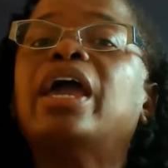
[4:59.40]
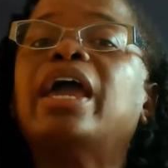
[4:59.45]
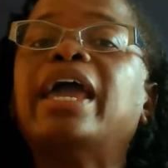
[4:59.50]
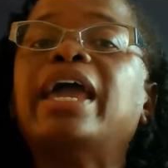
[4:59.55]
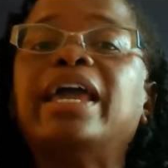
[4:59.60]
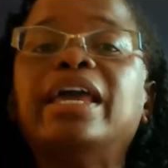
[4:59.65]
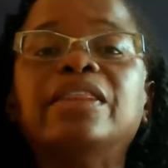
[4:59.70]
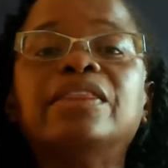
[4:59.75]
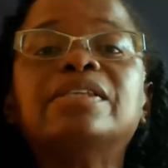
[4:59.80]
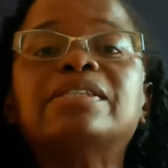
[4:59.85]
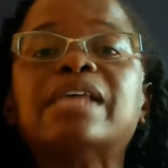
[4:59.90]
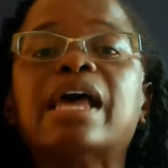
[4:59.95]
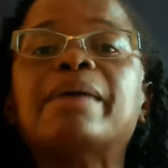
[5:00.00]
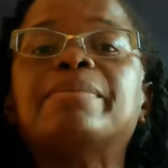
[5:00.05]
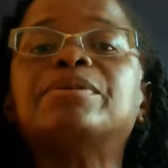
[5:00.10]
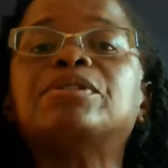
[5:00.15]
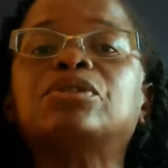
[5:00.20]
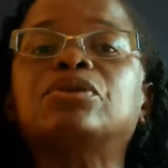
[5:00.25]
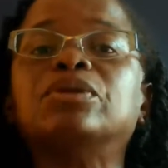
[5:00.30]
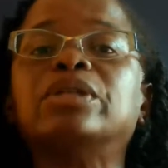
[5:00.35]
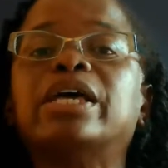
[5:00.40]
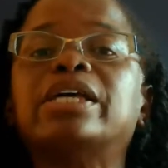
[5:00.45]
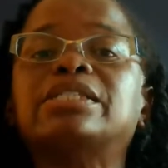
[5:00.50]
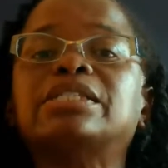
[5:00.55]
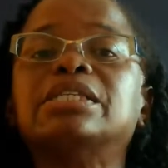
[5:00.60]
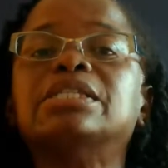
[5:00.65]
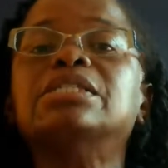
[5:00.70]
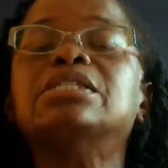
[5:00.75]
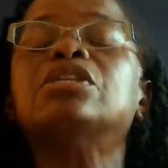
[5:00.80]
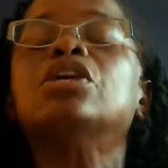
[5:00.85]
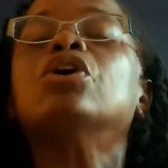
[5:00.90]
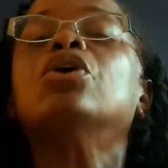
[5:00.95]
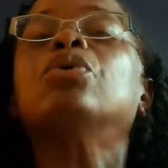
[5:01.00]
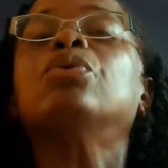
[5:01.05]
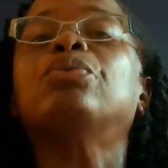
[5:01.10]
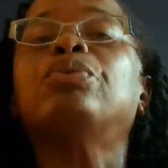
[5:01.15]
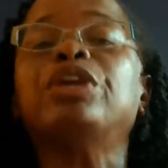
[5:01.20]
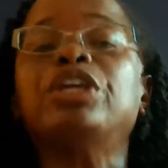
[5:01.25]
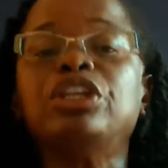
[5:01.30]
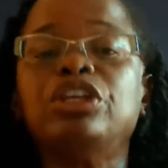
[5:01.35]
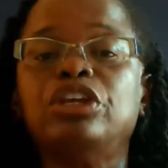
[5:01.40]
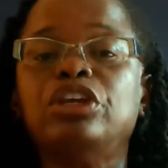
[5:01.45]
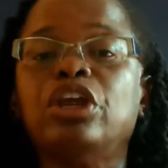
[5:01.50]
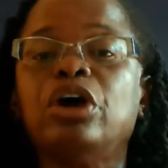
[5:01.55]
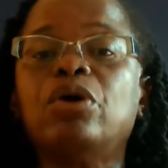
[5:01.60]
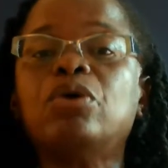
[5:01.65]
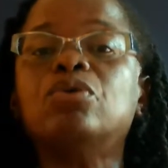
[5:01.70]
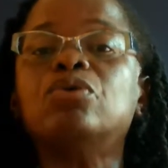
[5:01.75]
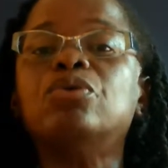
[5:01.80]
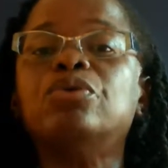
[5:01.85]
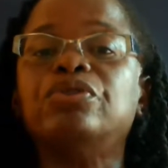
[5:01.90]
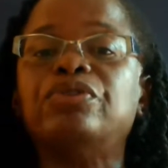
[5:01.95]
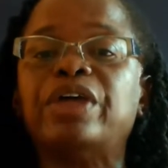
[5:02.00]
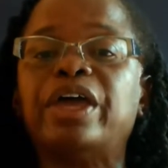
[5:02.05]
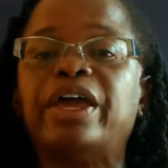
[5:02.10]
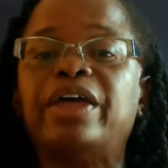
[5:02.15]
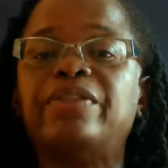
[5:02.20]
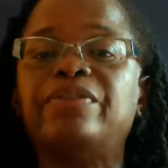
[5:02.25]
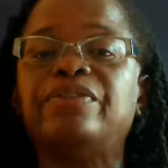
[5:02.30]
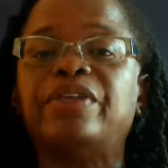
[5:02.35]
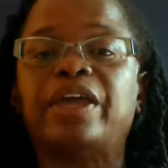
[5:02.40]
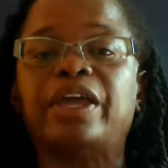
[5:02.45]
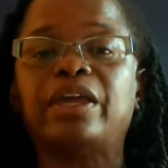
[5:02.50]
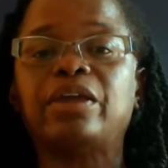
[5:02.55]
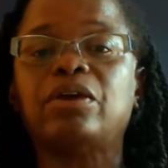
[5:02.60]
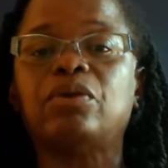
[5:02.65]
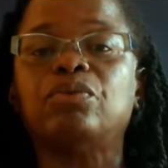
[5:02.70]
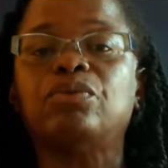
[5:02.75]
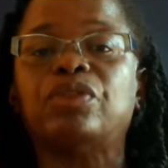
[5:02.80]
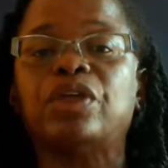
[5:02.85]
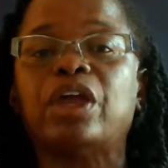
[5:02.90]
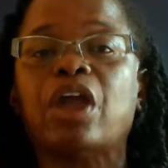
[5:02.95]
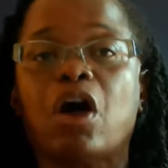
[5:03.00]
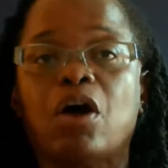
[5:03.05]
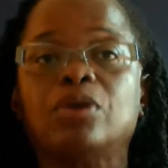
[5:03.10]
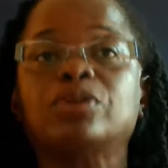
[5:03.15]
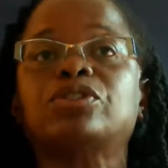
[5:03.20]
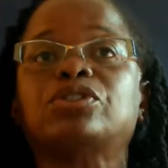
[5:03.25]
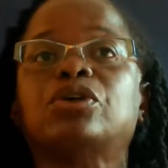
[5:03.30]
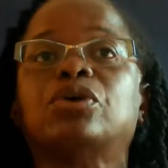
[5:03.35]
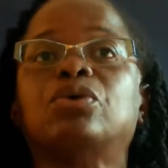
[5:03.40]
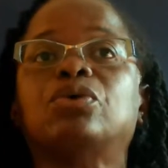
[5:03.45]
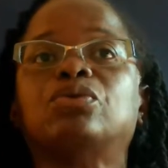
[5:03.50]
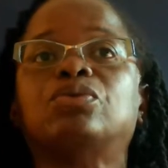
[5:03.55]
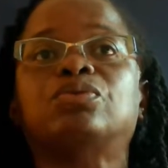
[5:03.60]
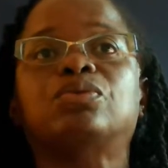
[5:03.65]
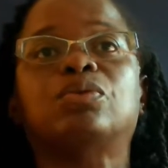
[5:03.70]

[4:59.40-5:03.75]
In the Sabbath school lessons, we know that they also,